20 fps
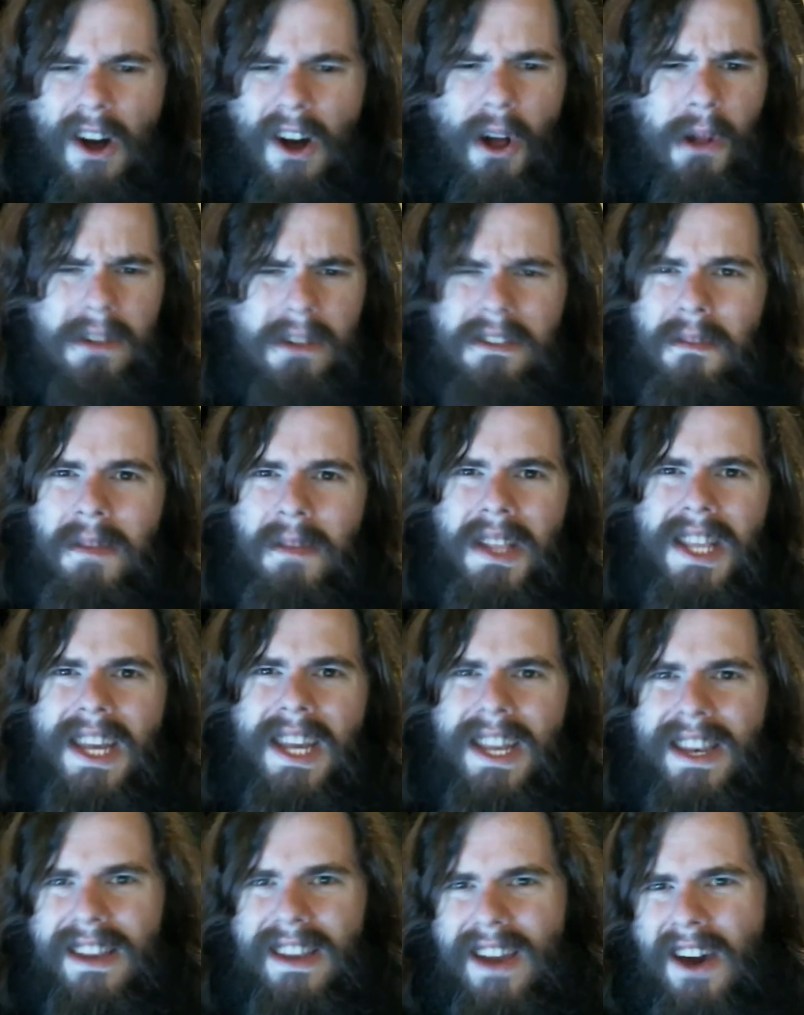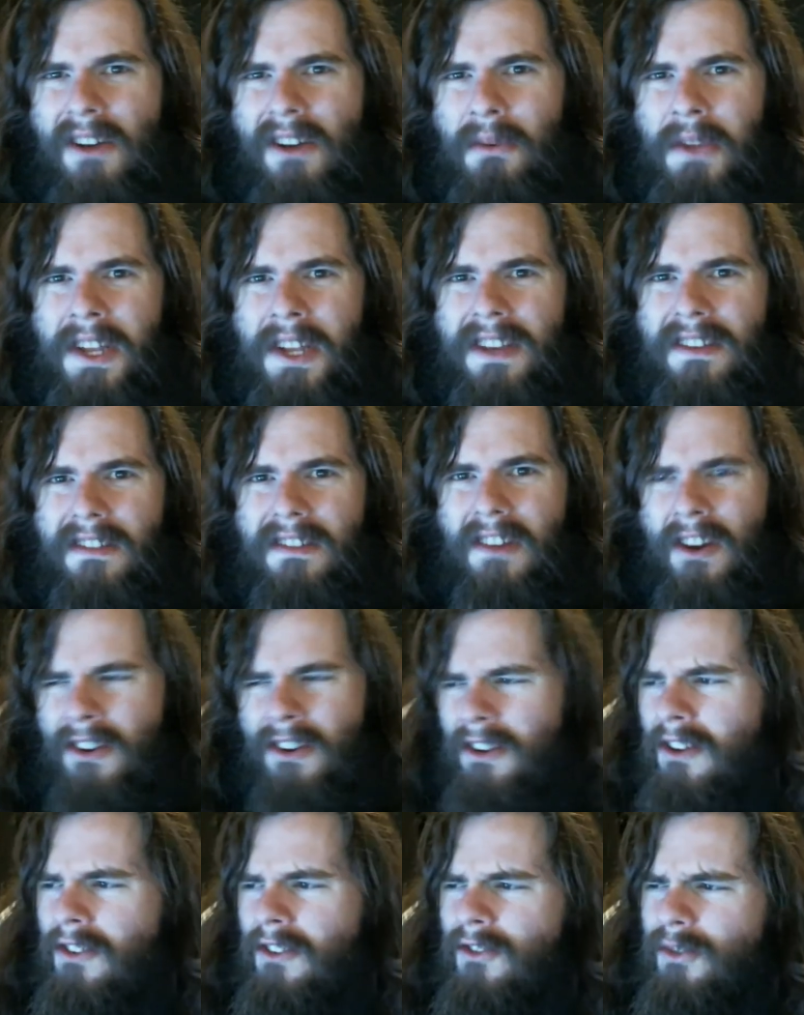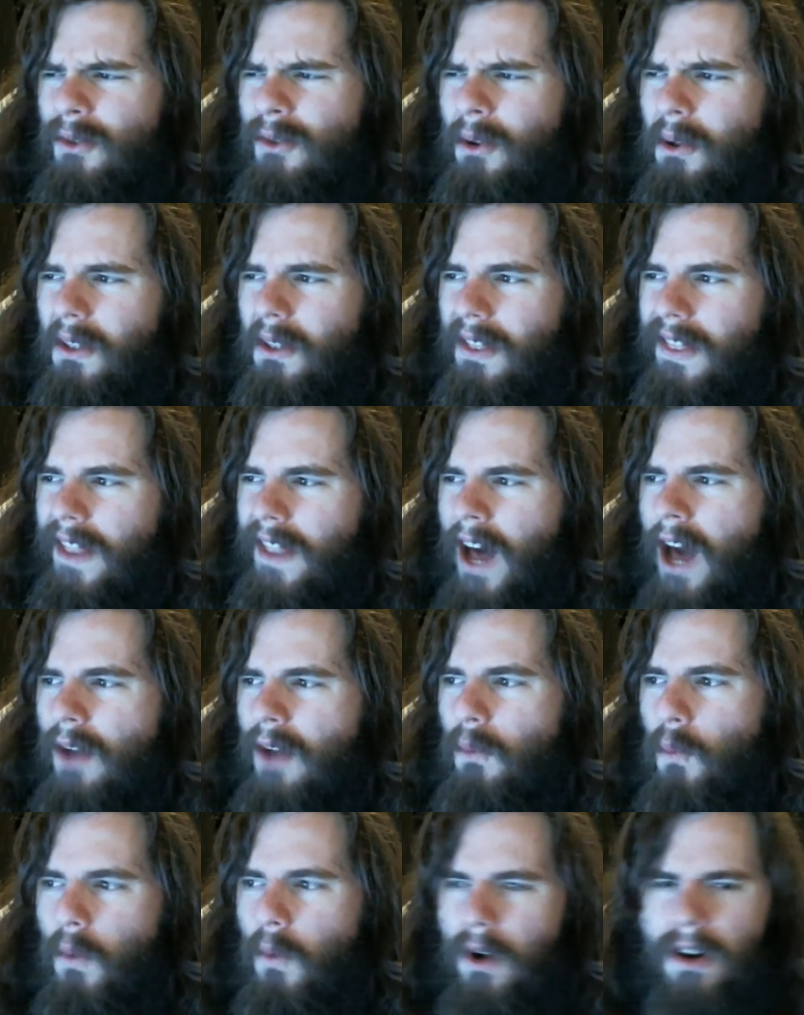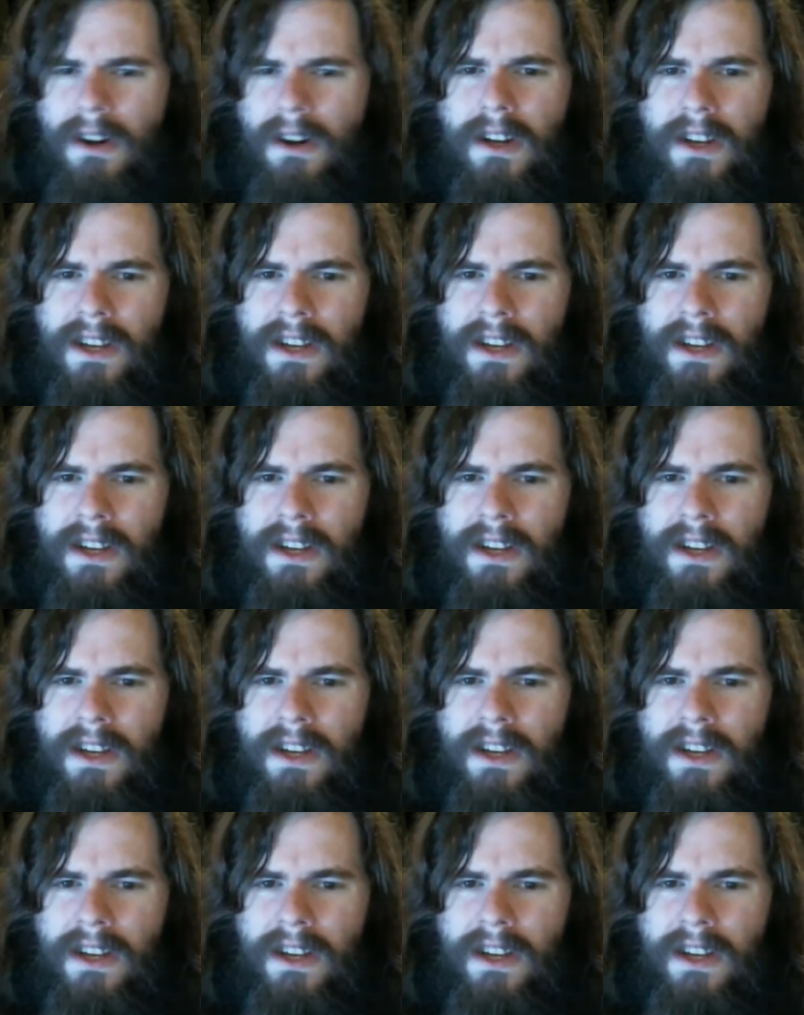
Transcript: Ultimately, not only does gun control not work,